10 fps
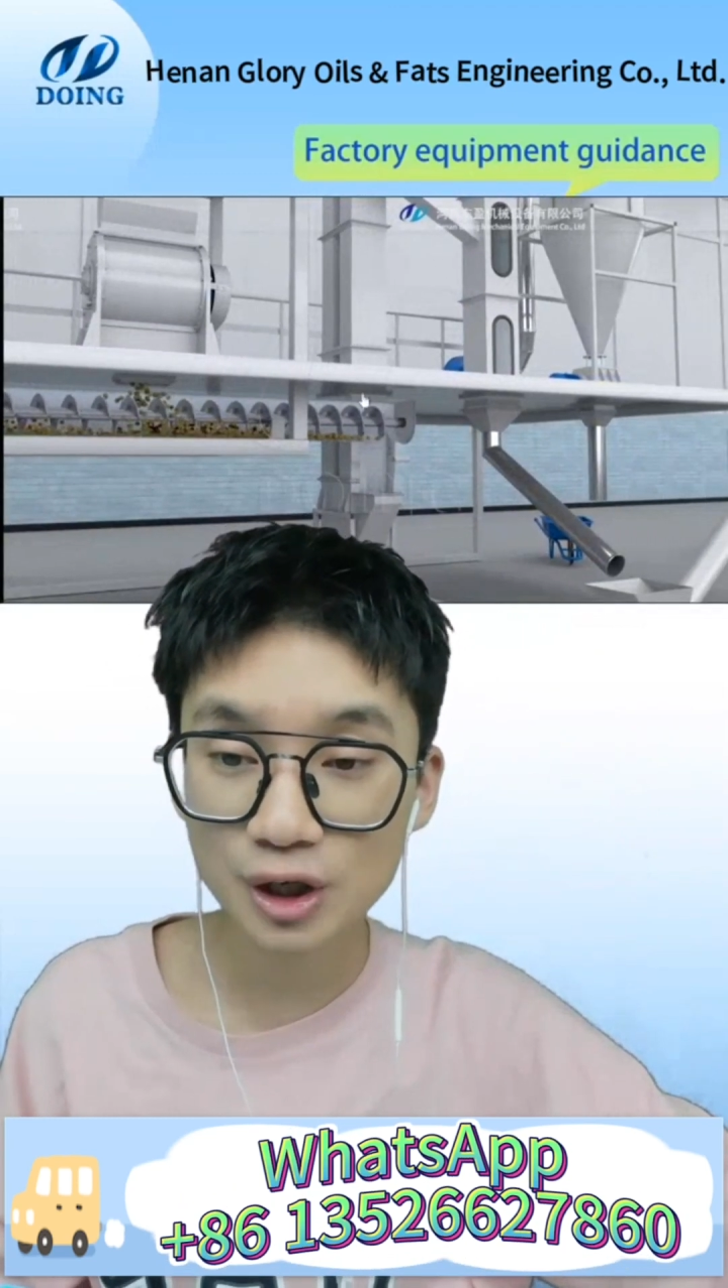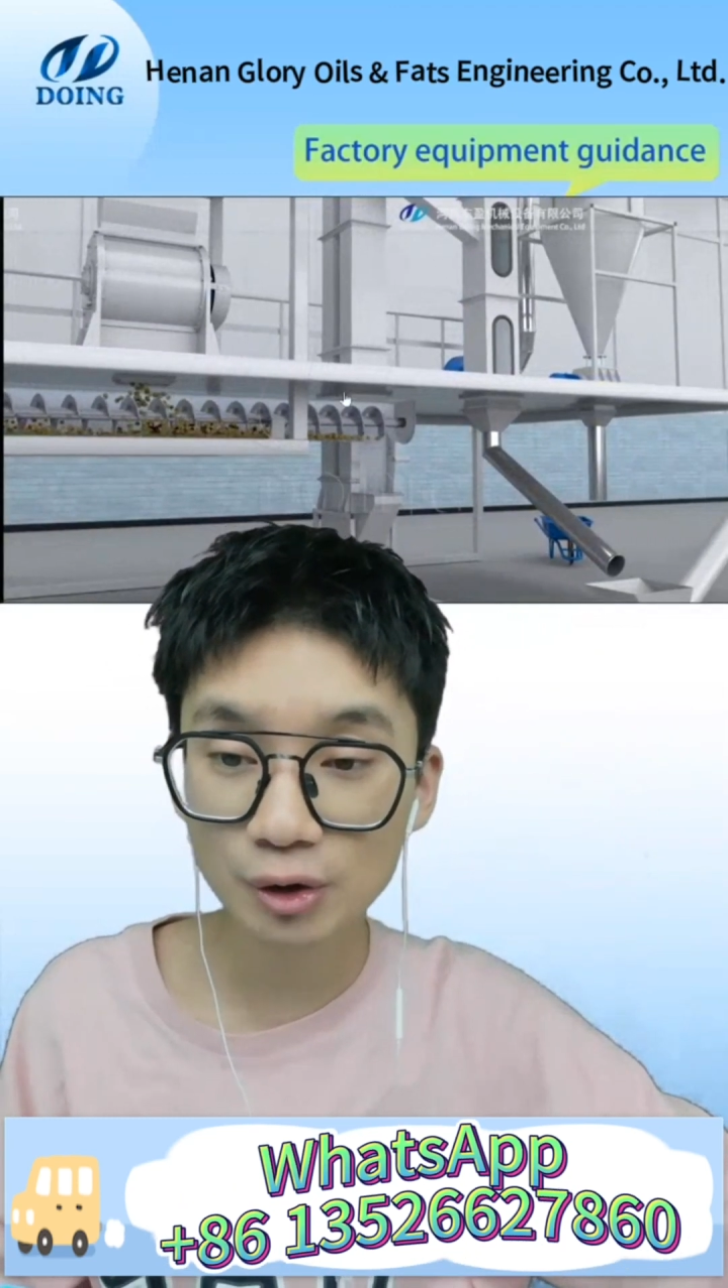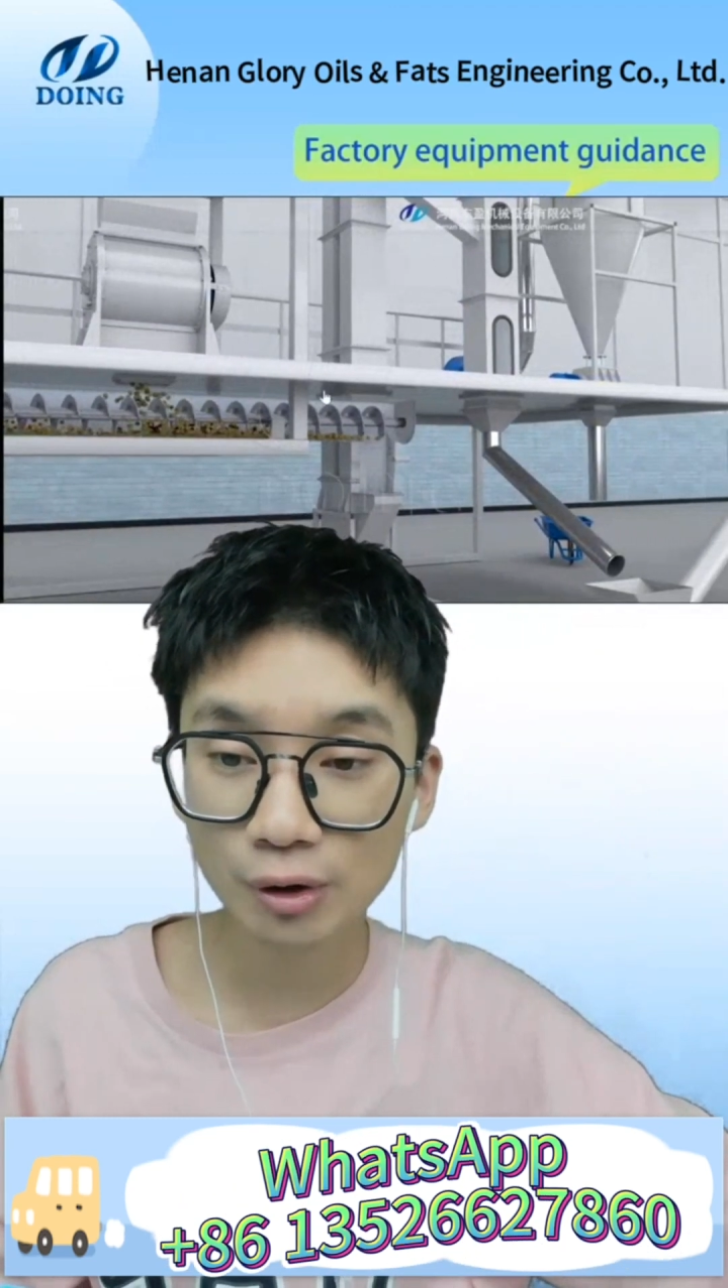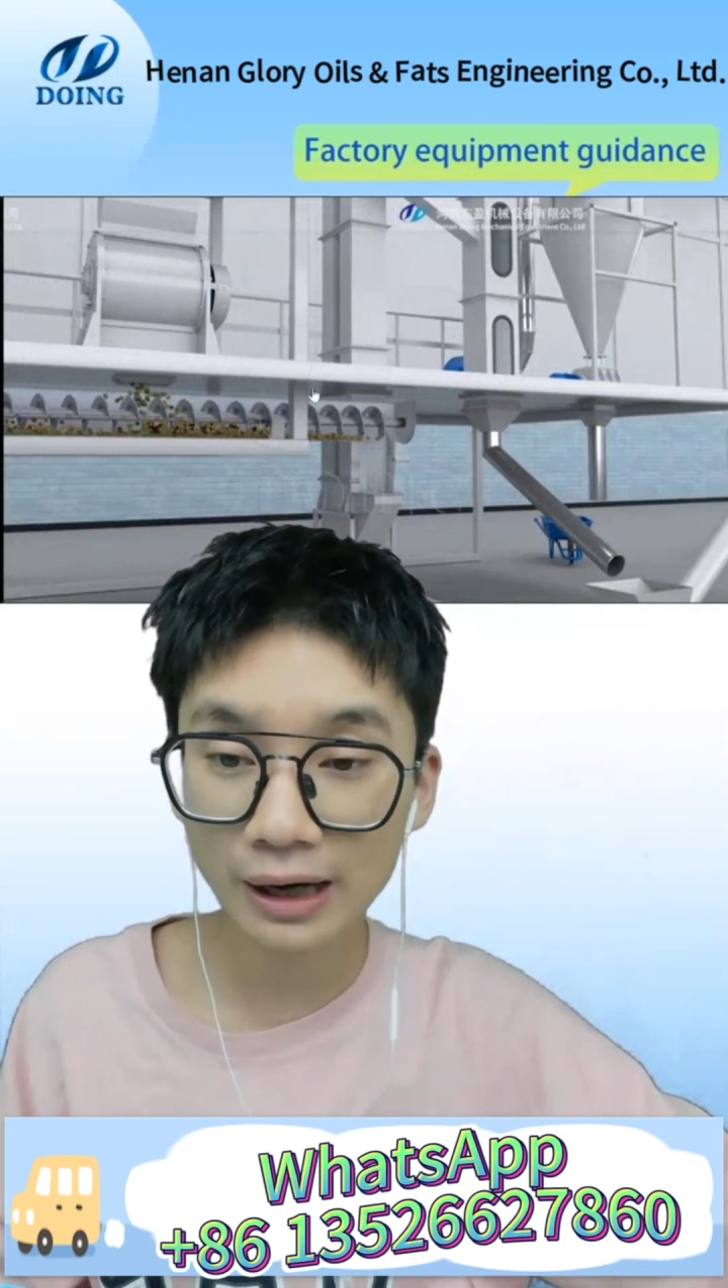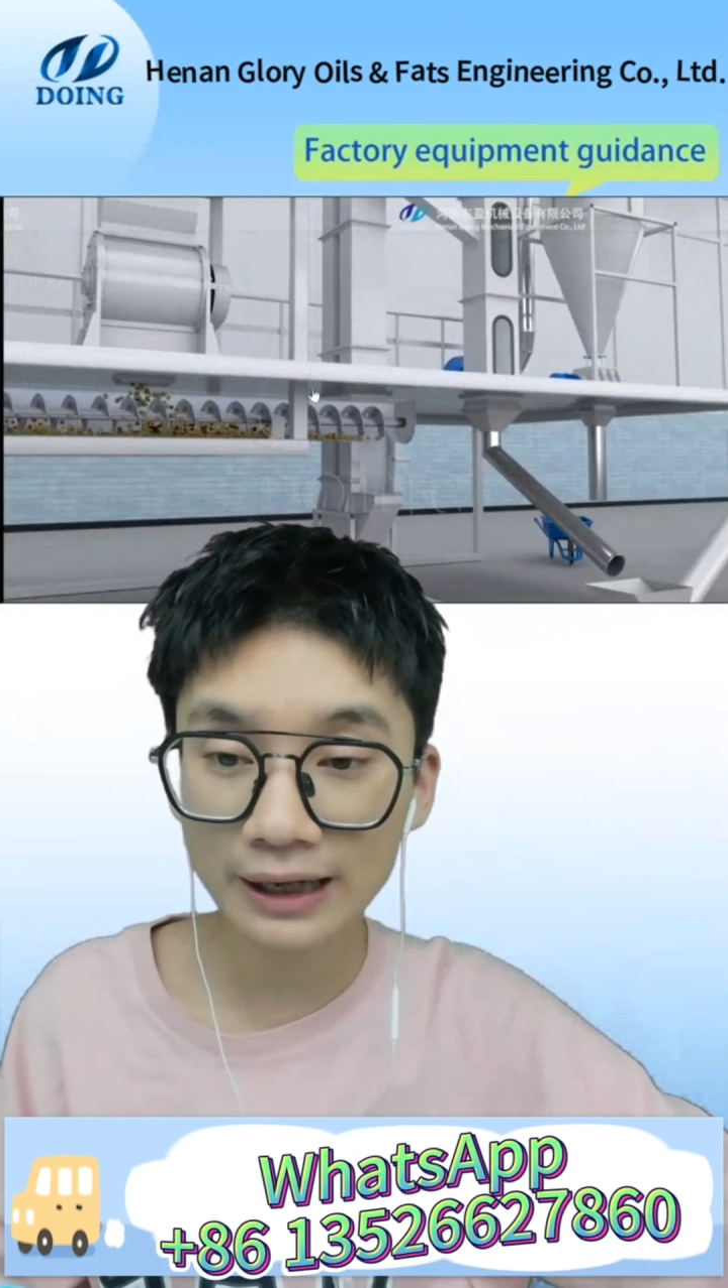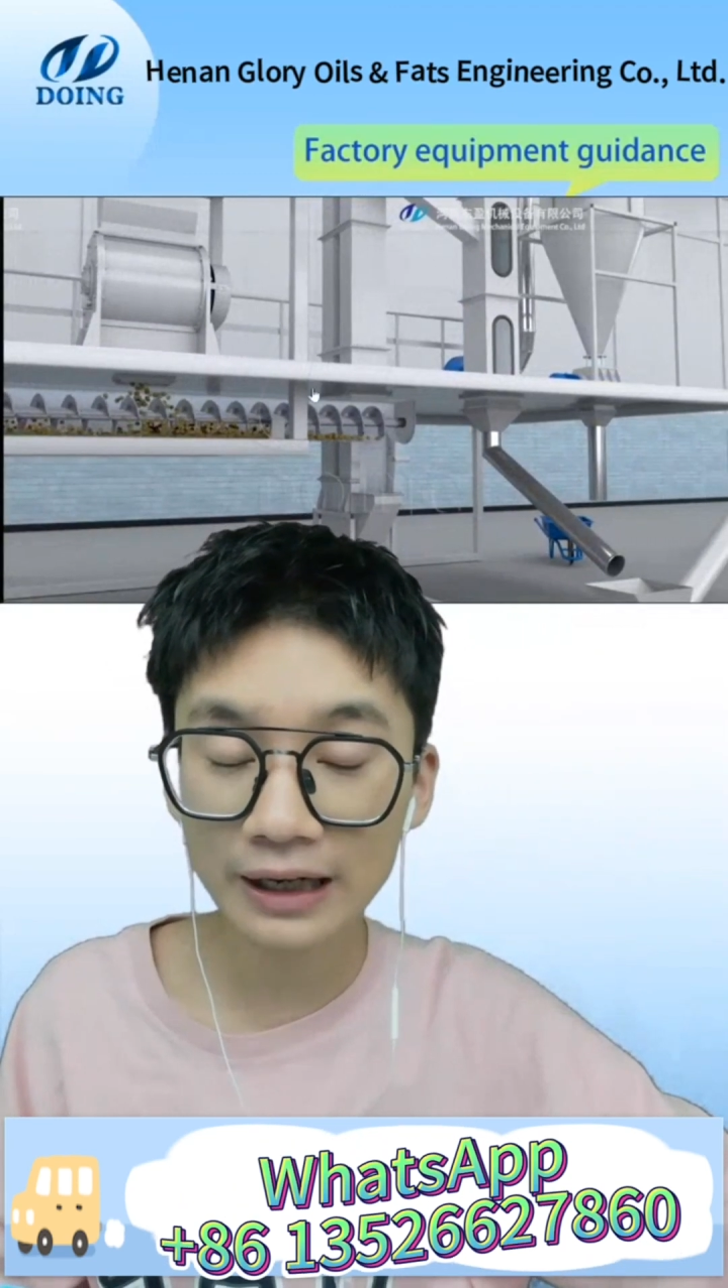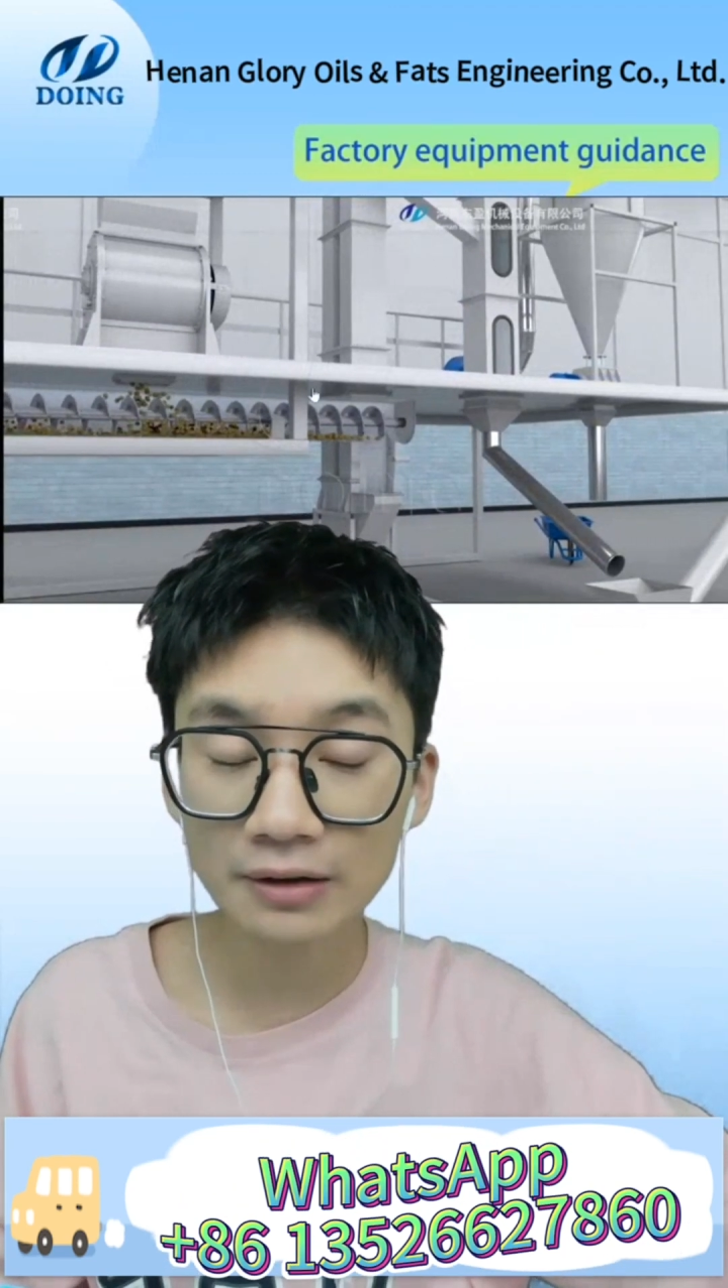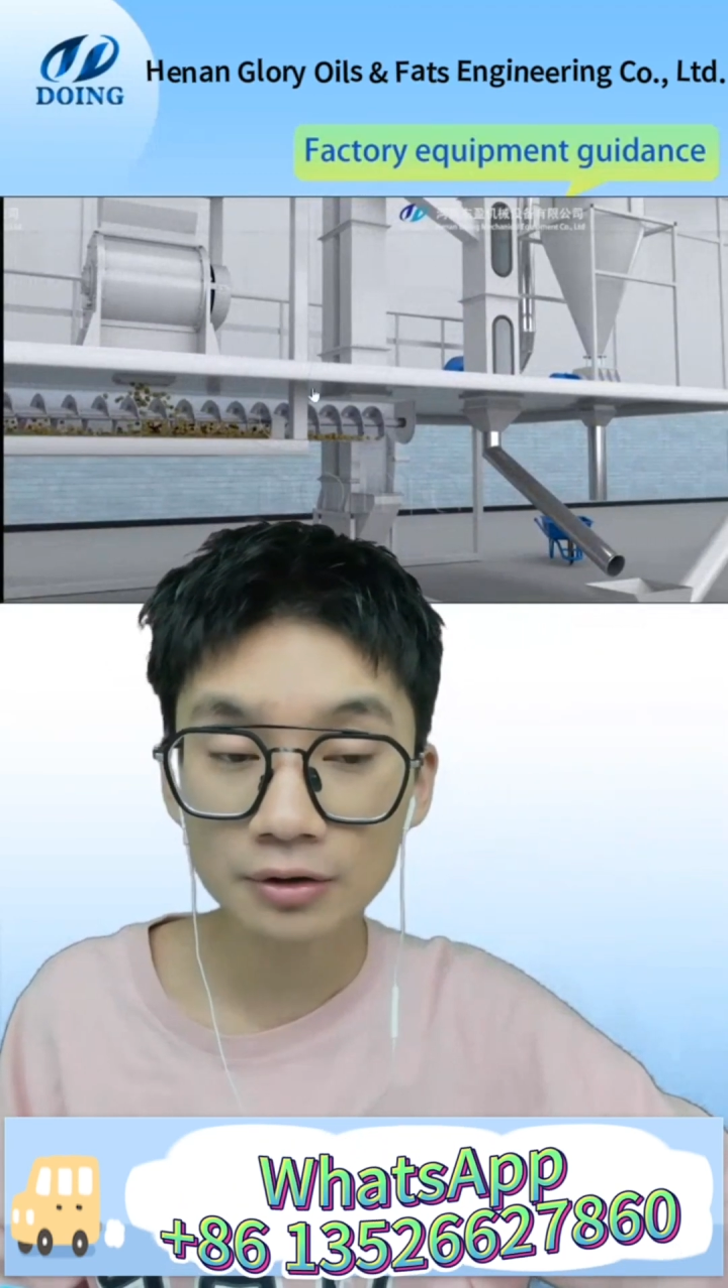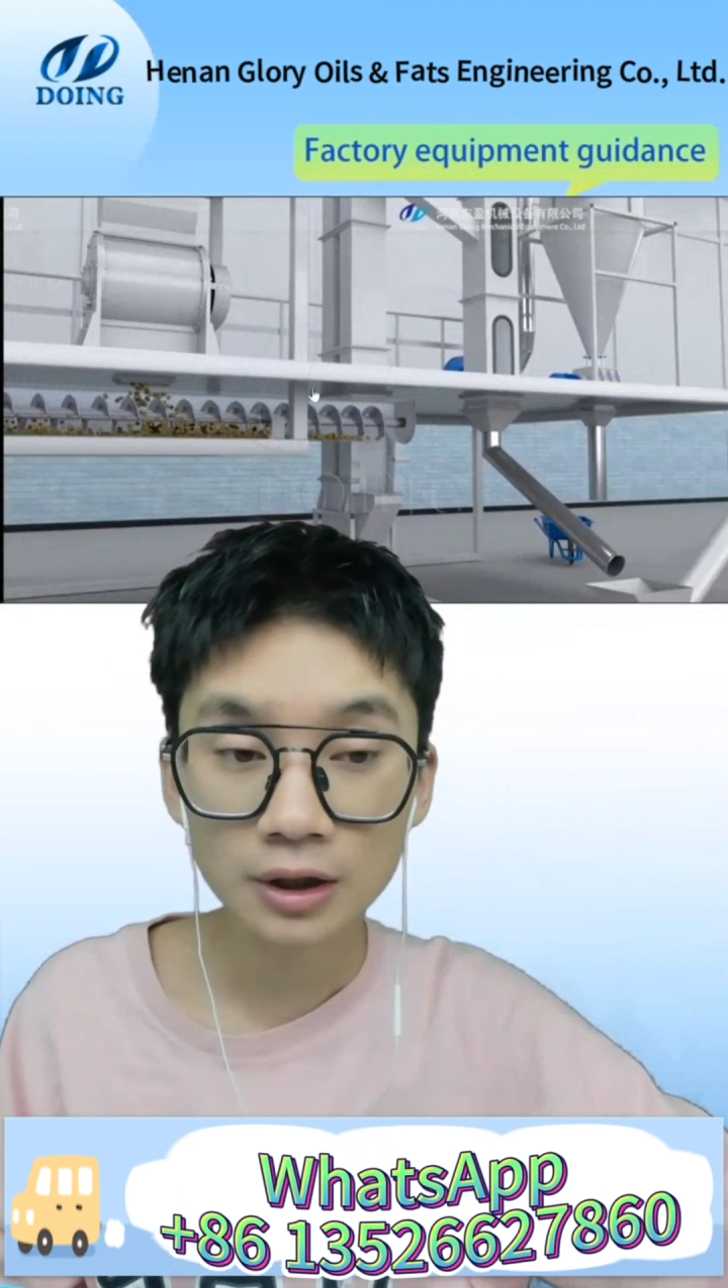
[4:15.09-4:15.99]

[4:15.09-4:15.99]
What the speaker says: cracking,